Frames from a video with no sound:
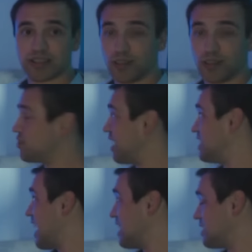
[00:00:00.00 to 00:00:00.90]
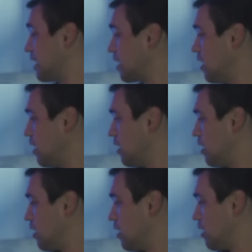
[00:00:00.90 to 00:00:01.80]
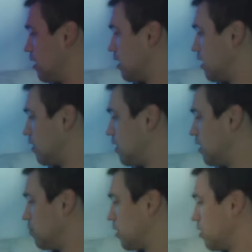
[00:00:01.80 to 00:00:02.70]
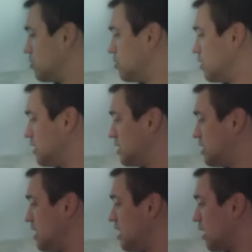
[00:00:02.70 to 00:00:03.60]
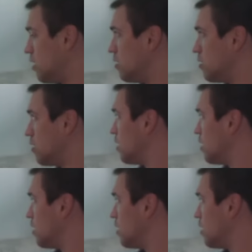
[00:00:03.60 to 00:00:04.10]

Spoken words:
It looks fantastic. Then we go to the cyan.